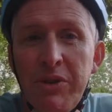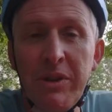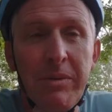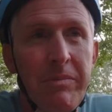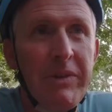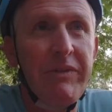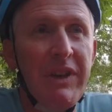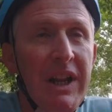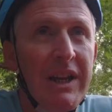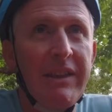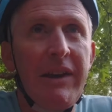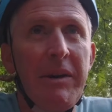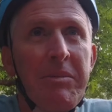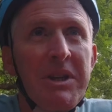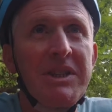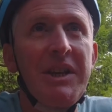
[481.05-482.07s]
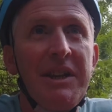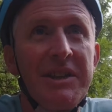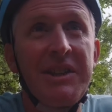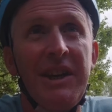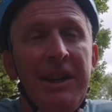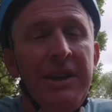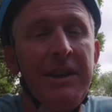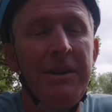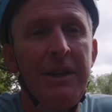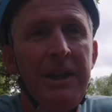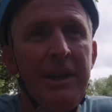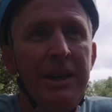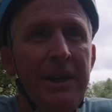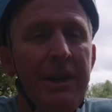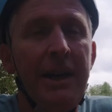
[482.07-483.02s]
to them, if you like. If that makes sense.
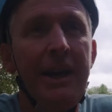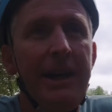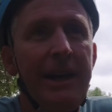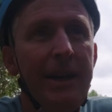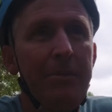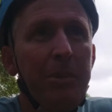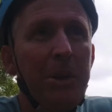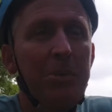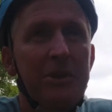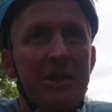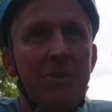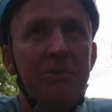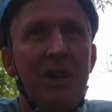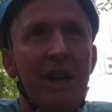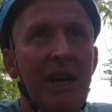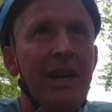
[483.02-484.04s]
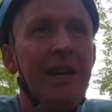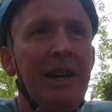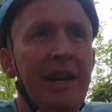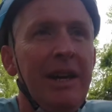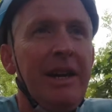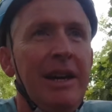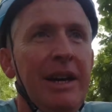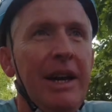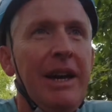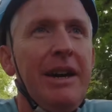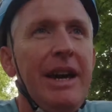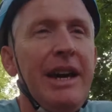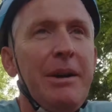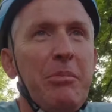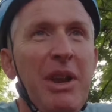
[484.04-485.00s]
People seem to
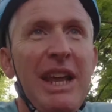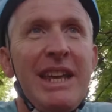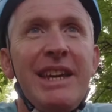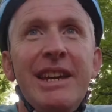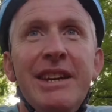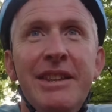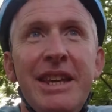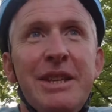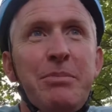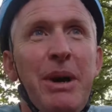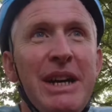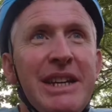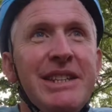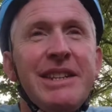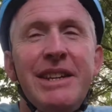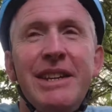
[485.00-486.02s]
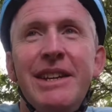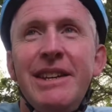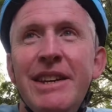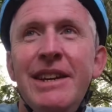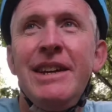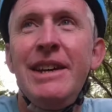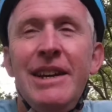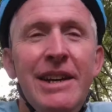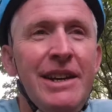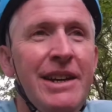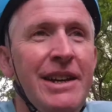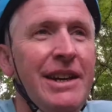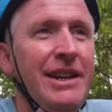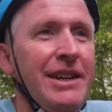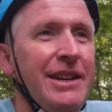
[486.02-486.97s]
like these bikes.
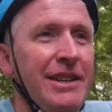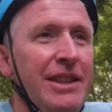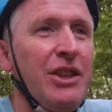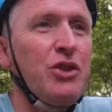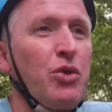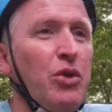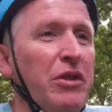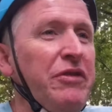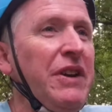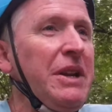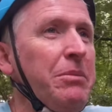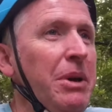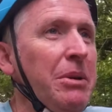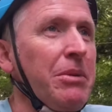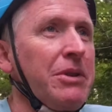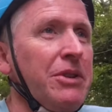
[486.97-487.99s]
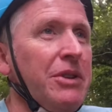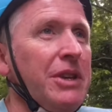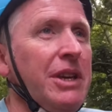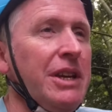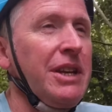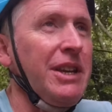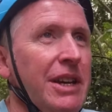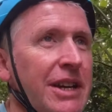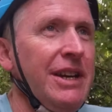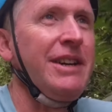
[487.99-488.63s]
They don't offend people, do they, Katie?